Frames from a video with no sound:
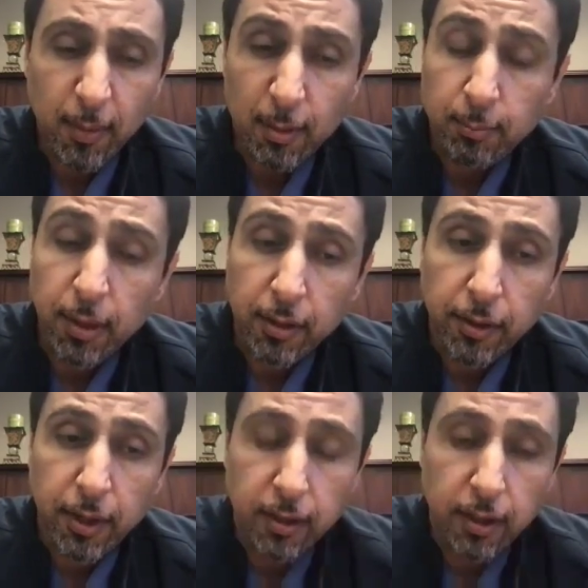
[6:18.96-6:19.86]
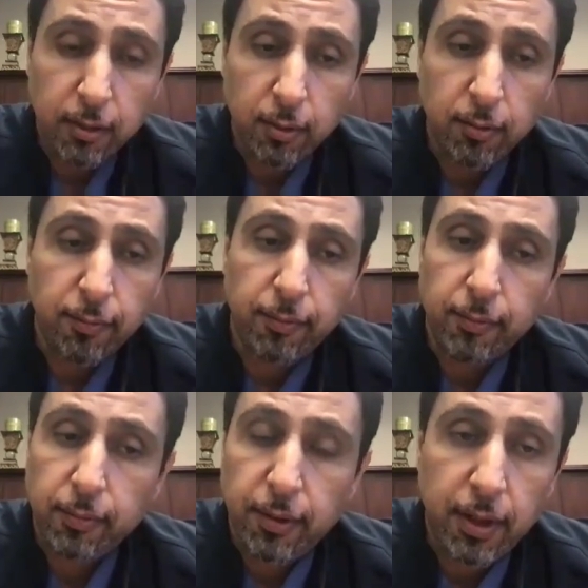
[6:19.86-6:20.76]
mean gradient of
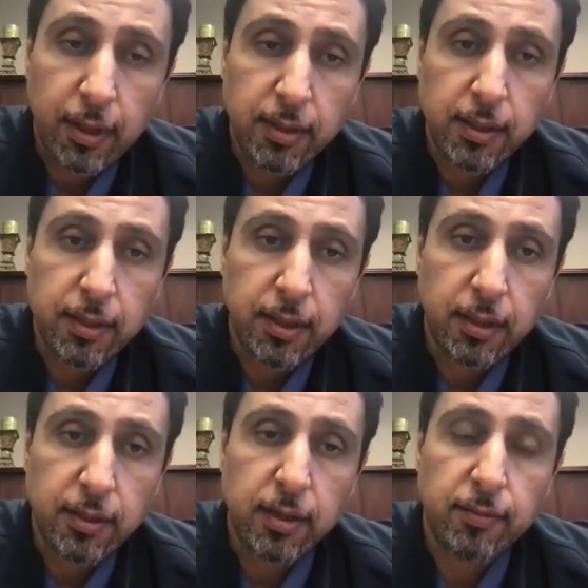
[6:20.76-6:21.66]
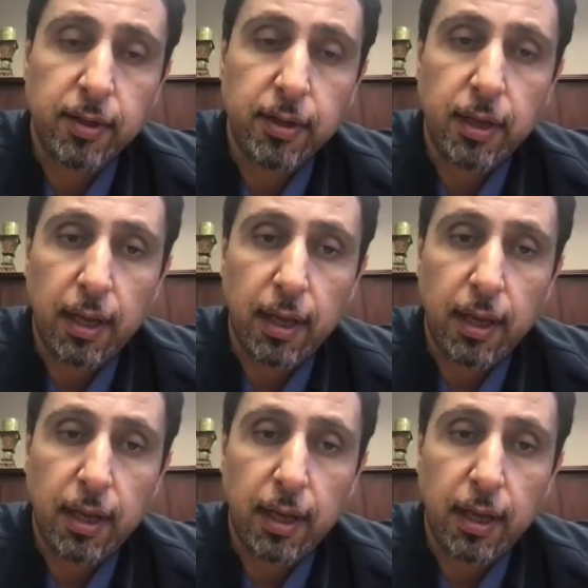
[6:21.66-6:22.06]
36, 37,